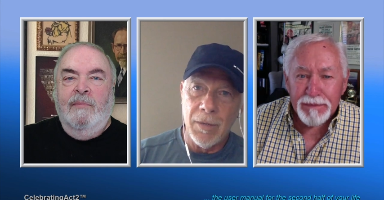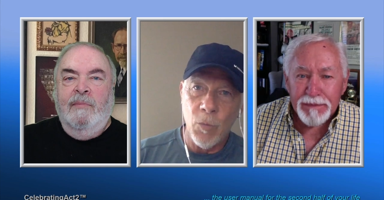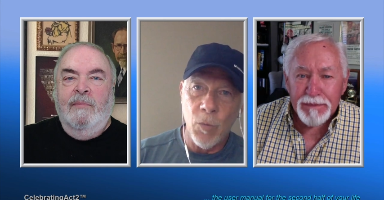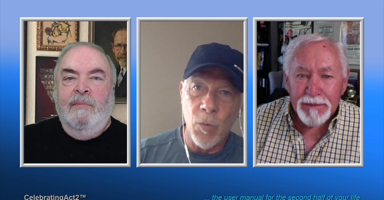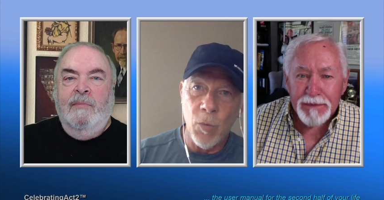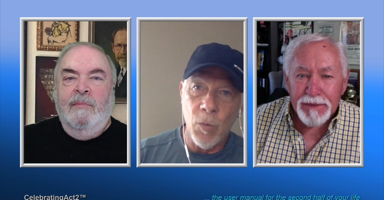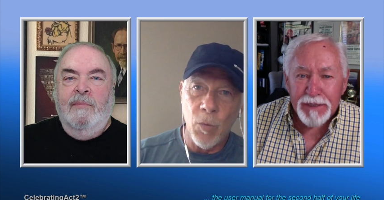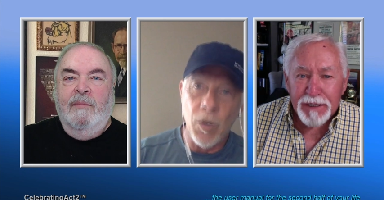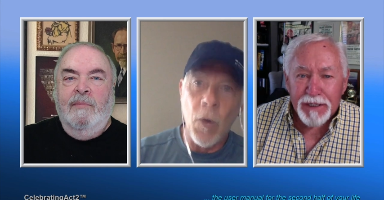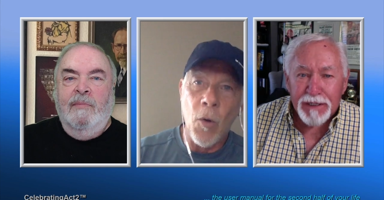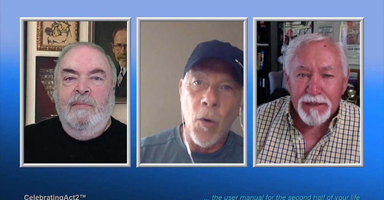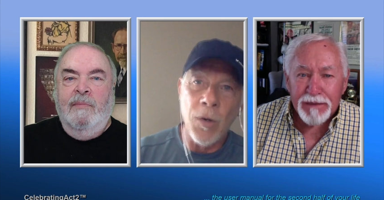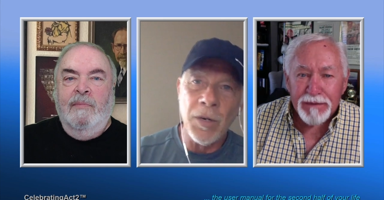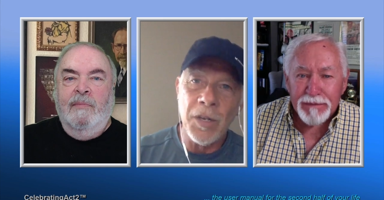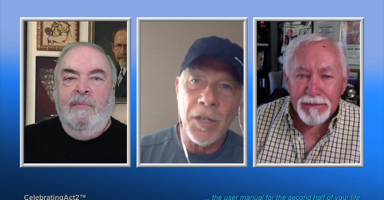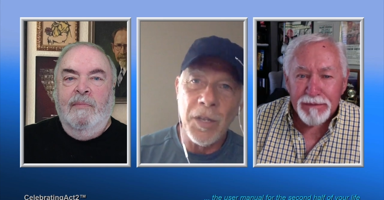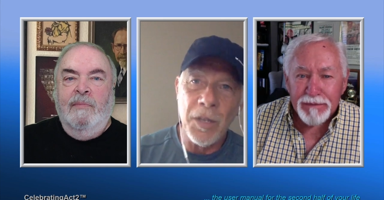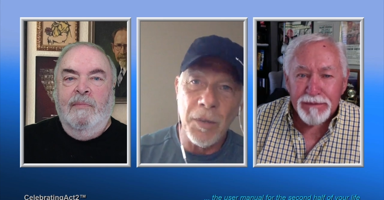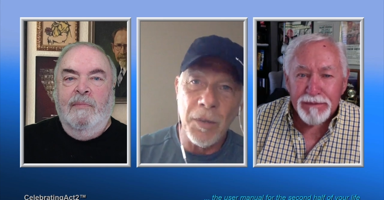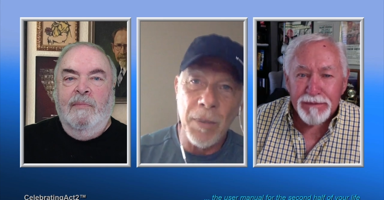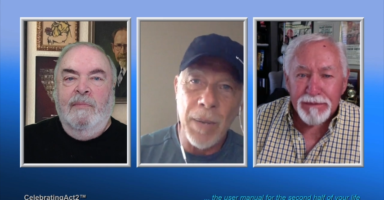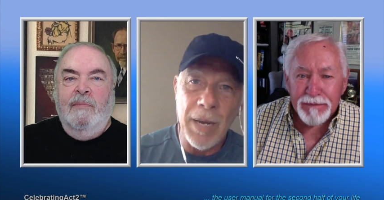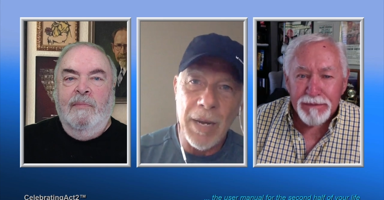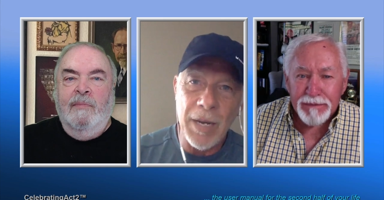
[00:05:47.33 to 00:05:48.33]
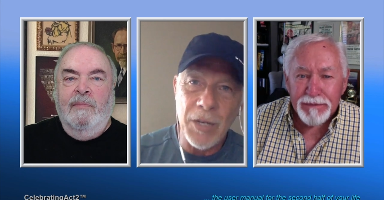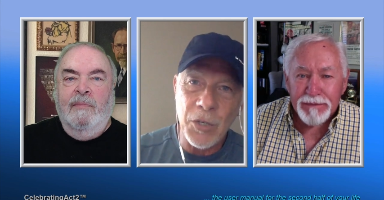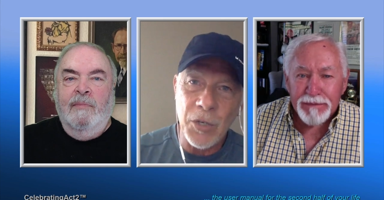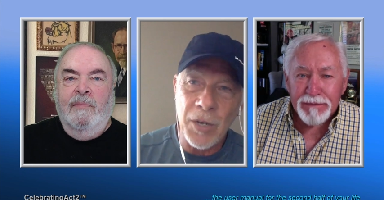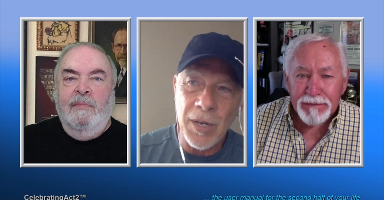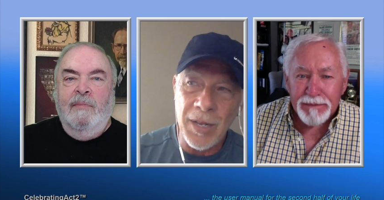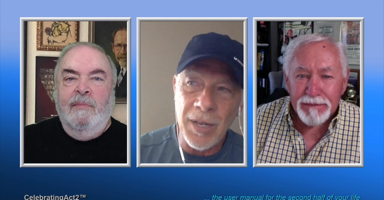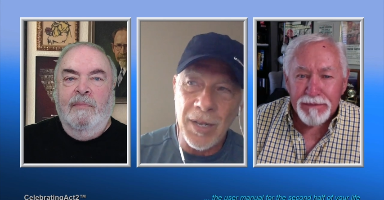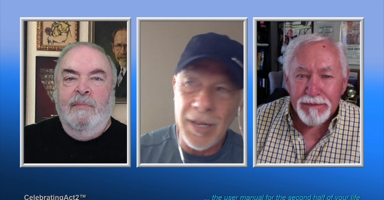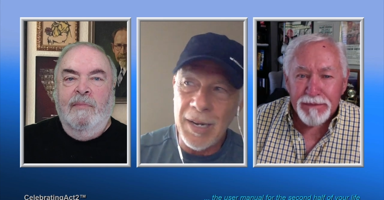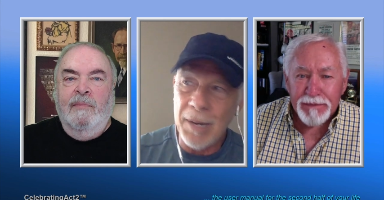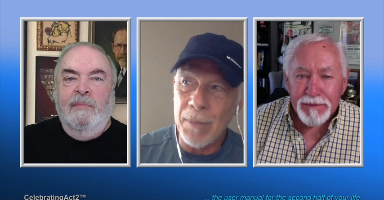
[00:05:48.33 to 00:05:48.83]
Speaker 1: We're going yeah. to the beach
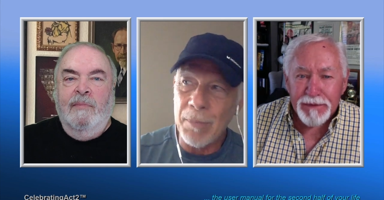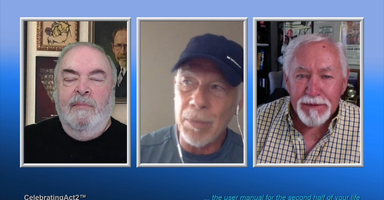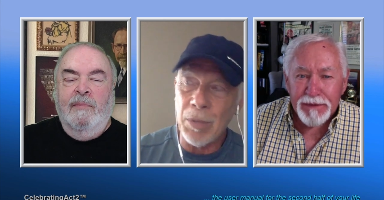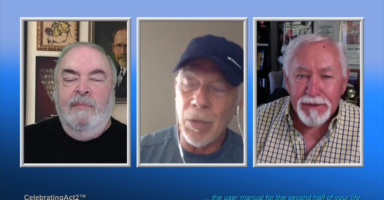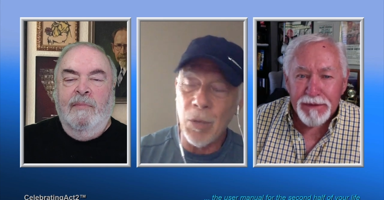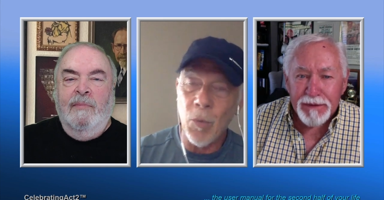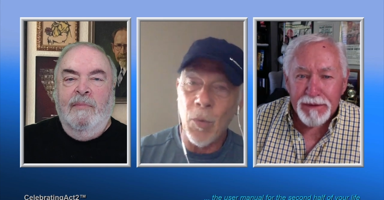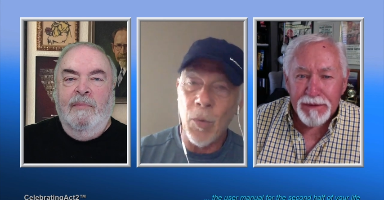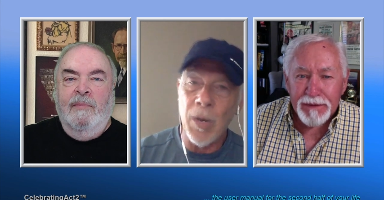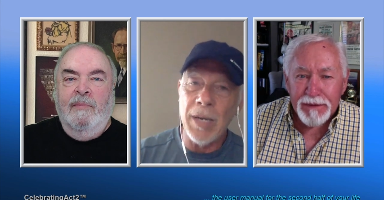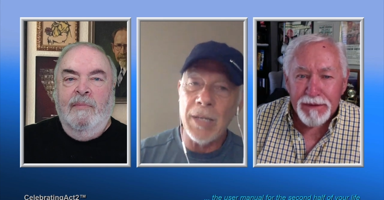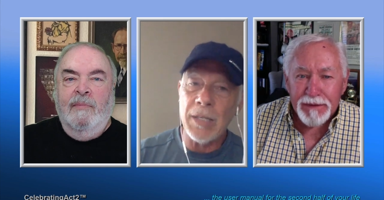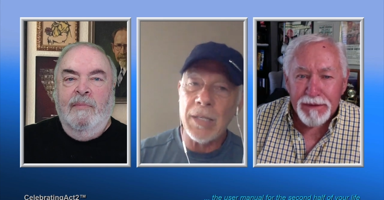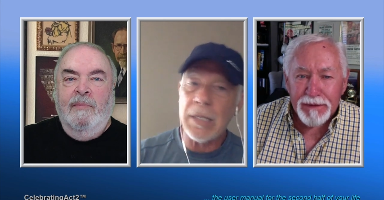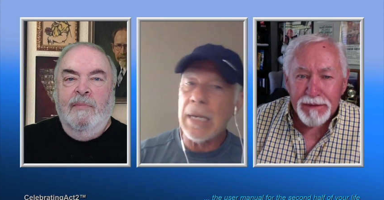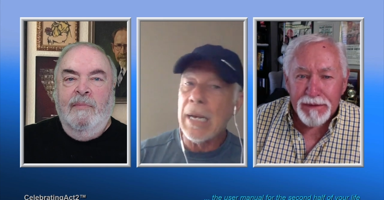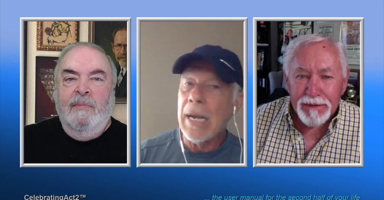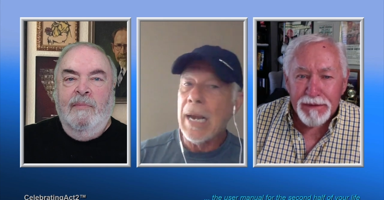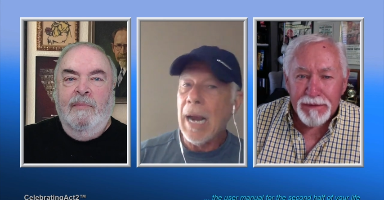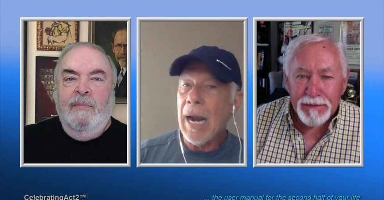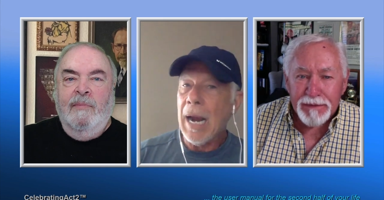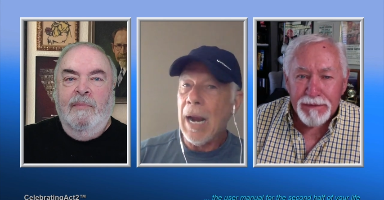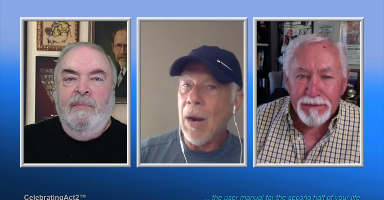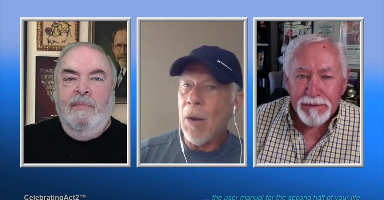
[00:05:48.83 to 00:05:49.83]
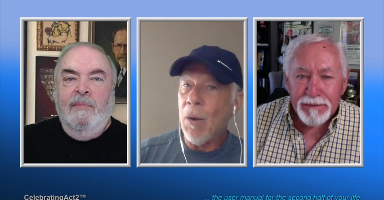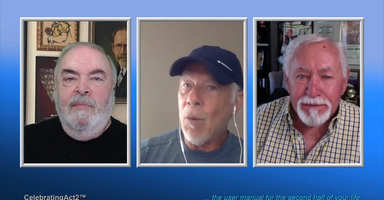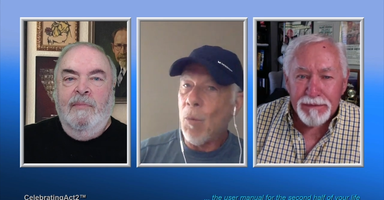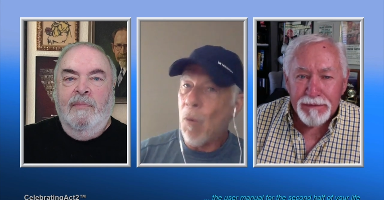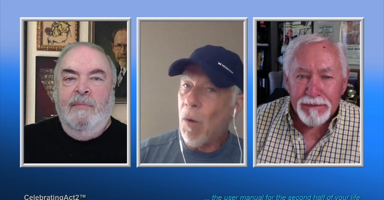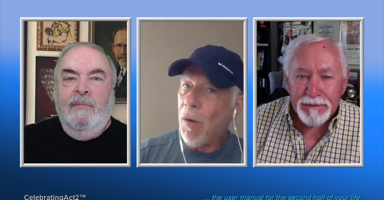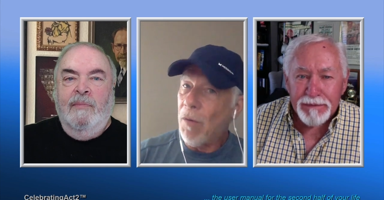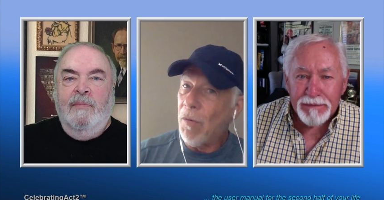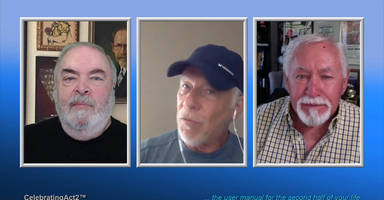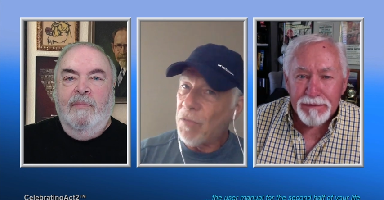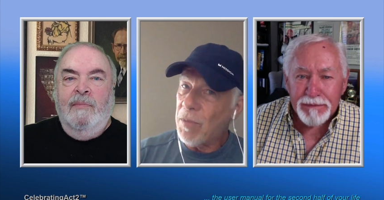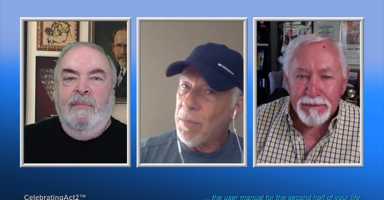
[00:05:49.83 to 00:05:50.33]
in a couple of weeks. I
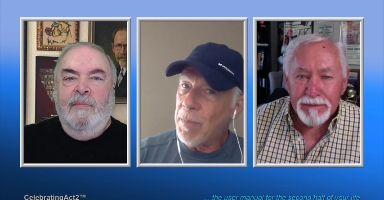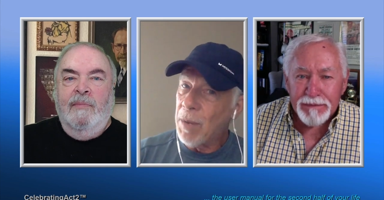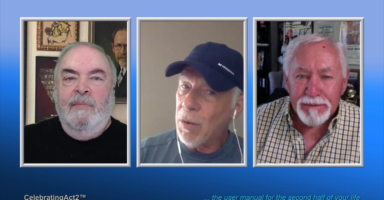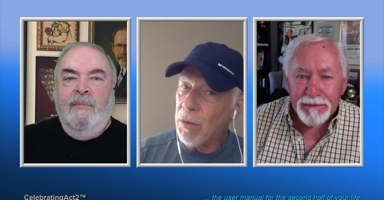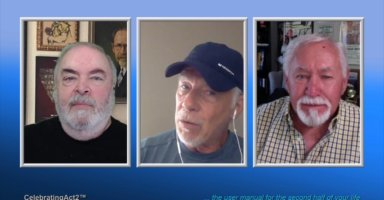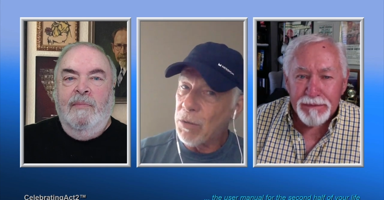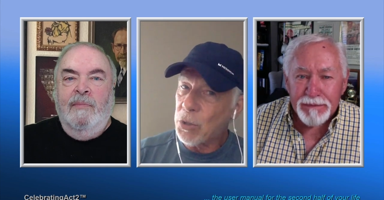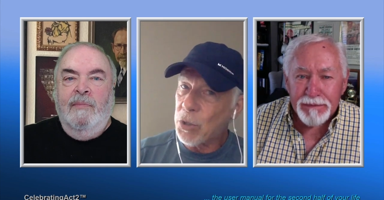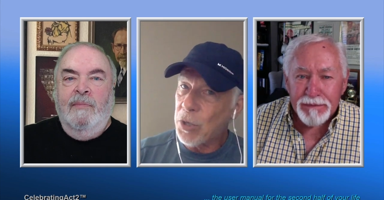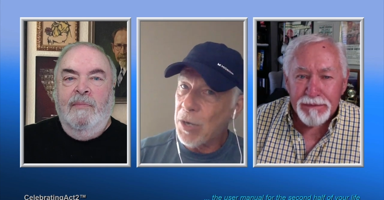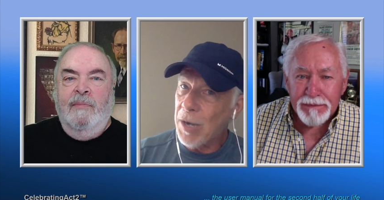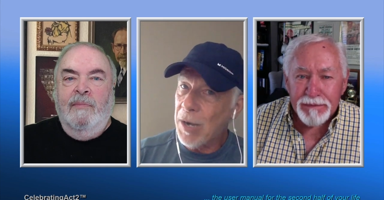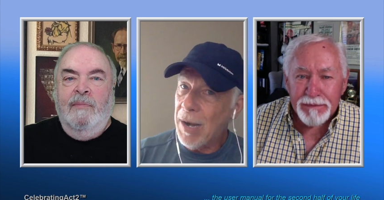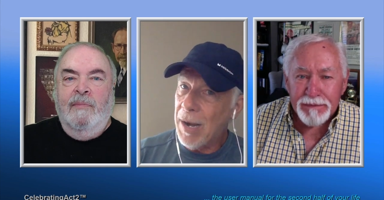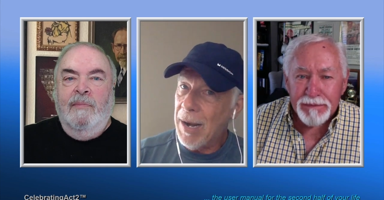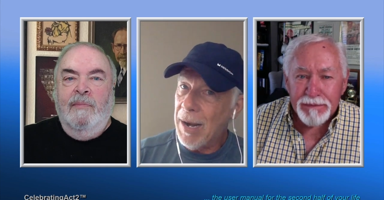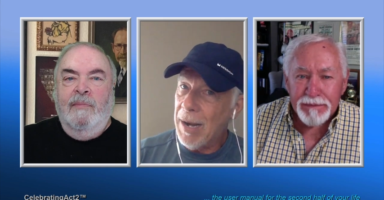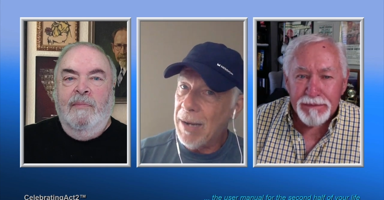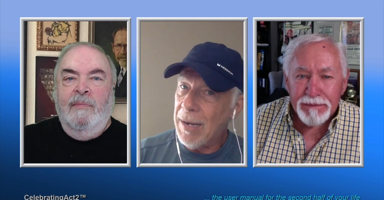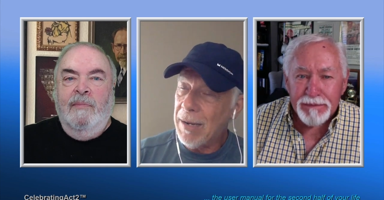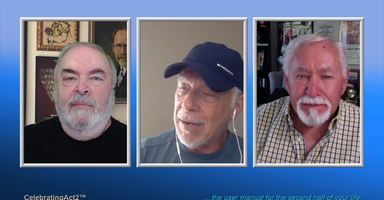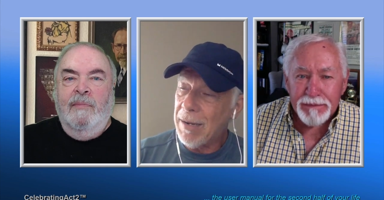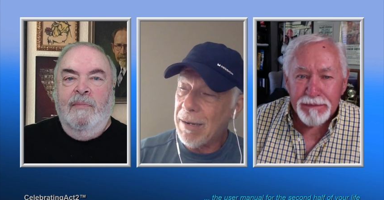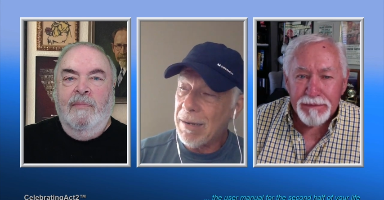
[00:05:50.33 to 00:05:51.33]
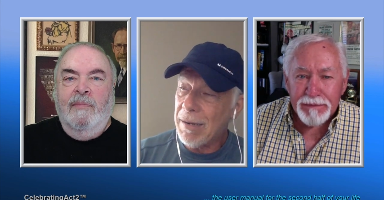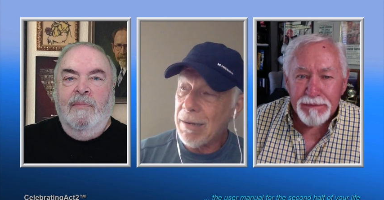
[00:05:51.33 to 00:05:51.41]
want the milkshake.